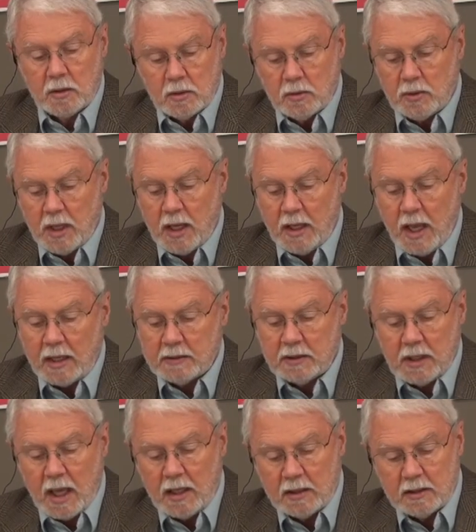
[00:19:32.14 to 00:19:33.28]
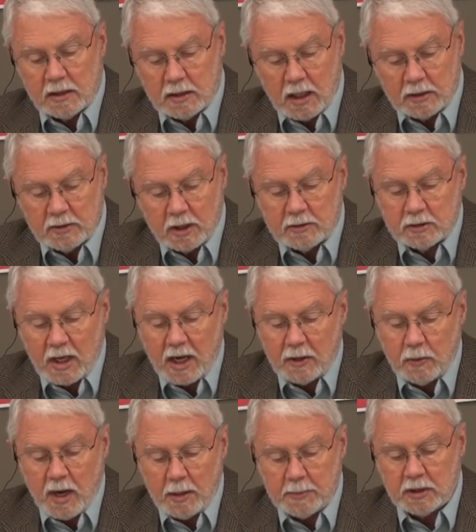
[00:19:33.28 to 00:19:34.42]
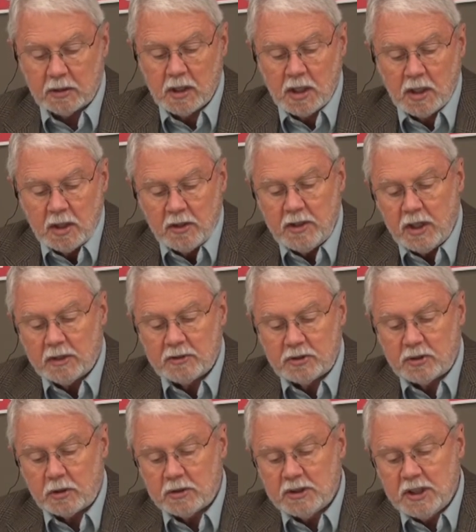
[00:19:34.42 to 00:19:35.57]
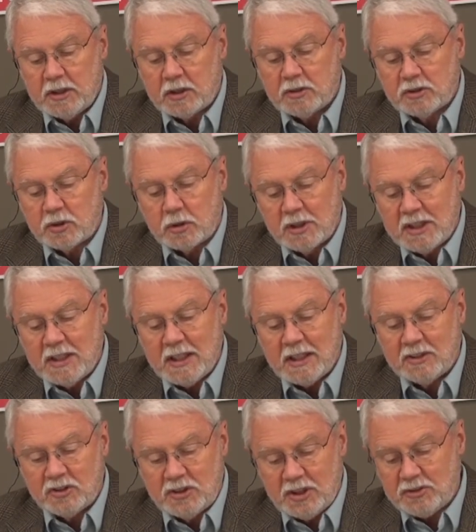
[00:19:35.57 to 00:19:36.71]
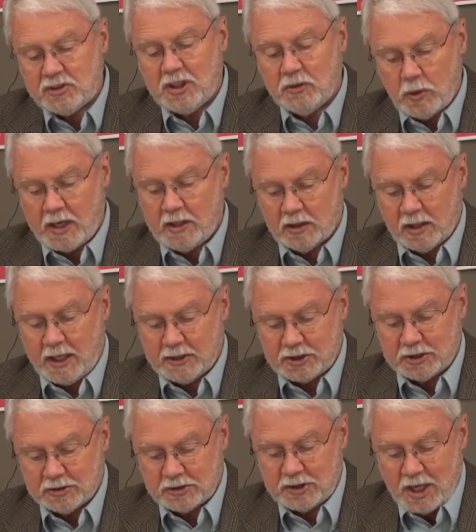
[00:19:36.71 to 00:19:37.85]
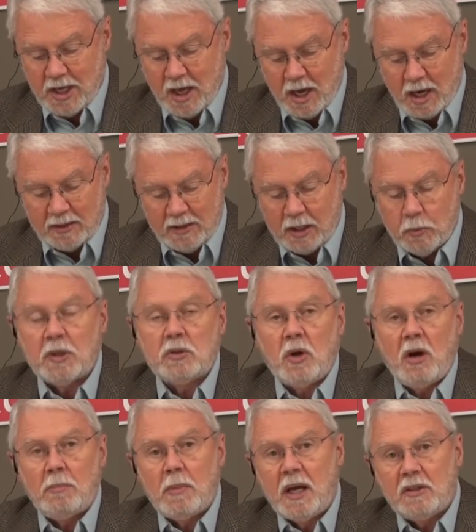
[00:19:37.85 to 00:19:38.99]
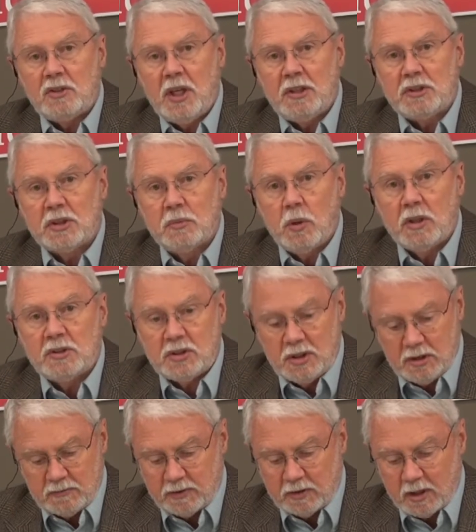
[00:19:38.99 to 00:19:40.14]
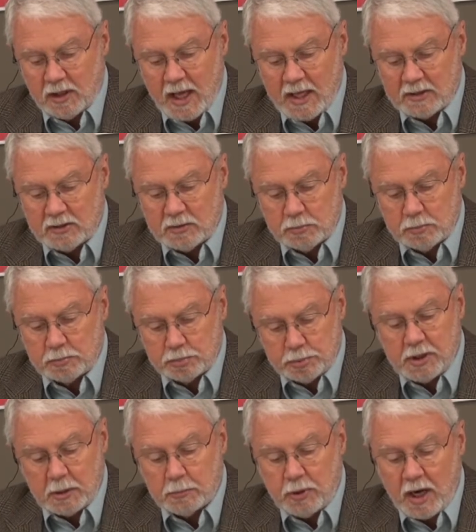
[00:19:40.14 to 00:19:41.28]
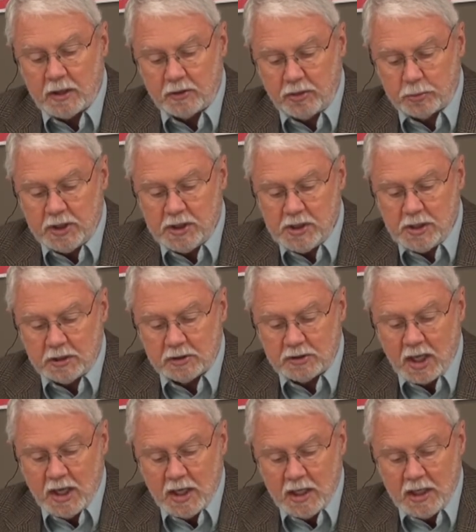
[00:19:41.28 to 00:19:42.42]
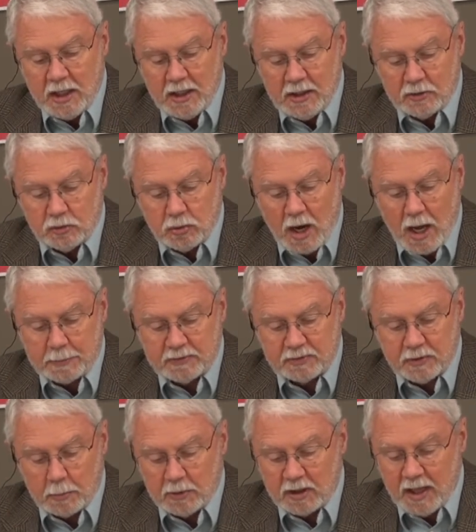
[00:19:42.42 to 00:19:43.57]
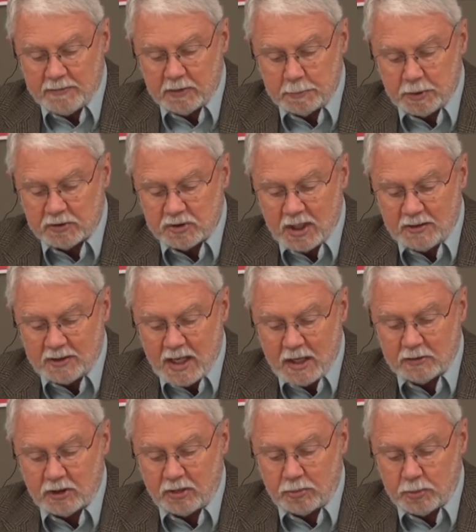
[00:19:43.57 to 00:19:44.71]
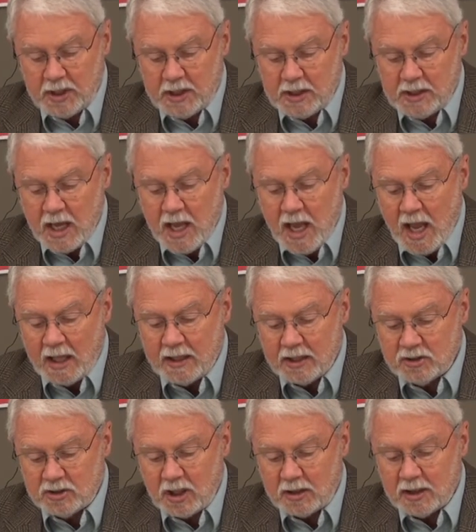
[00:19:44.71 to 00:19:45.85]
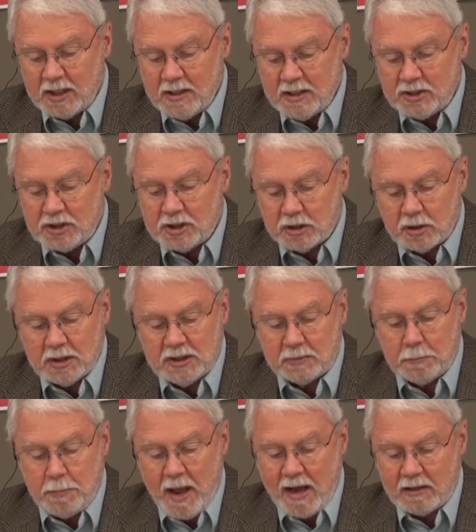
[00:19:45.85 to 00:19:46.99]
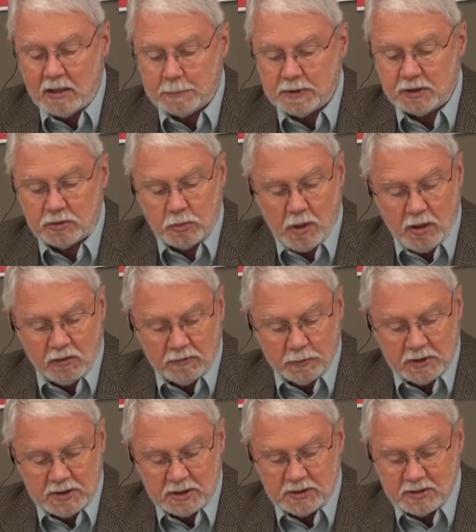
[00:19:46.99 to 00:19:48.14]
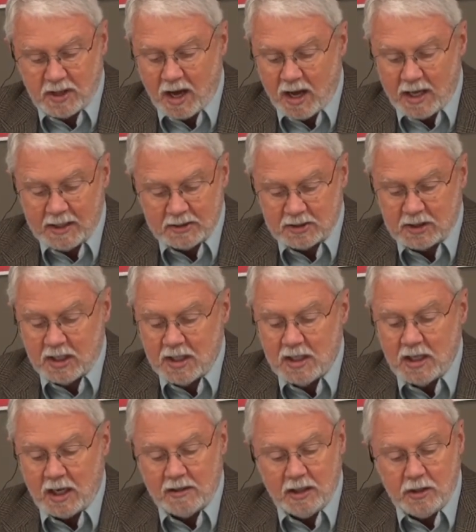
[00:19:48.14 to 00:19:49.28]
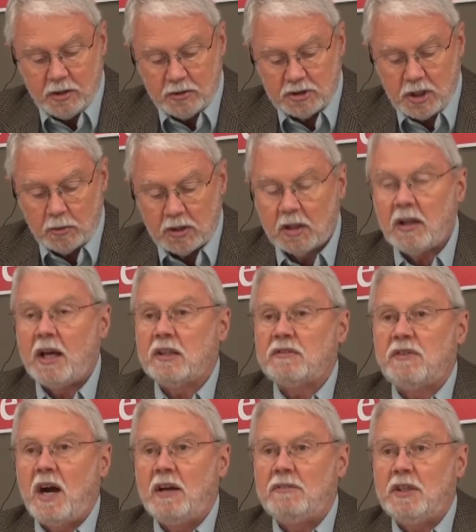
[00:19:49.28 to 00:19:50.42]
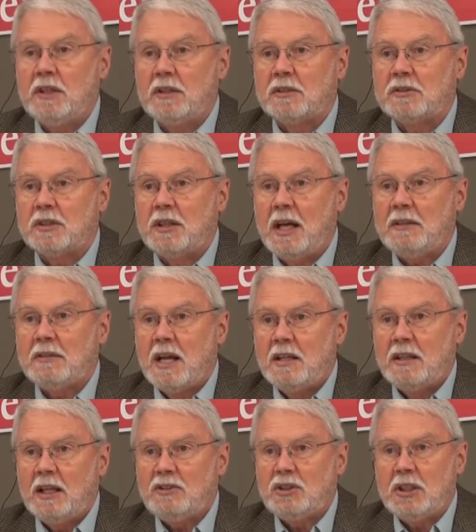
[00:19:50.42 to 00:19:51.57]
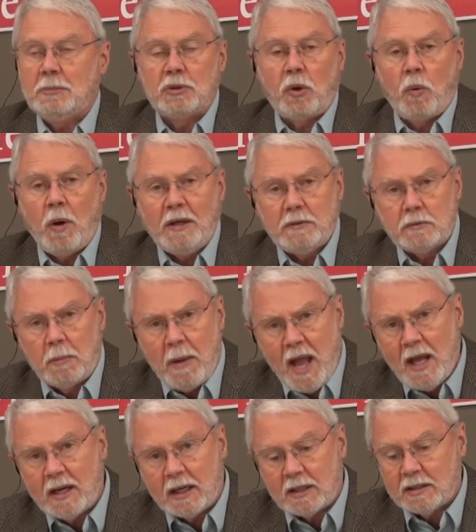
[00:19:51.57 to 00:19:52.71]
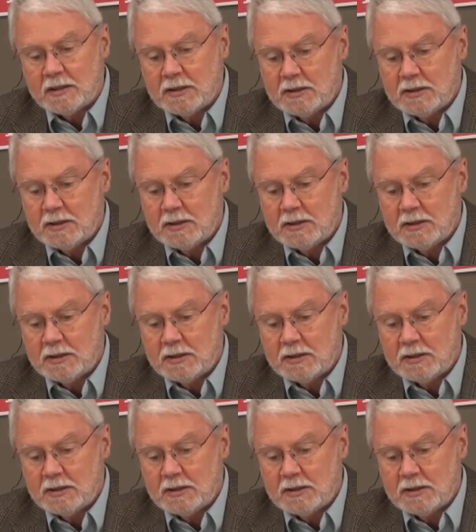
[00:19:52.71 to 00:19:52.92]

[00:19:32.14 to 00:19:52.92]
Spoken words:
Okay, and another diagram here, the uncertainty concerning existing regulations. I think what caught my attention was that for the last prior 3 years, it had dropped from 11% down to 3%, and then suddenly this year it's back up to 12%, which is the highest I think you show in the last 5 years, and that seems quite dramatic.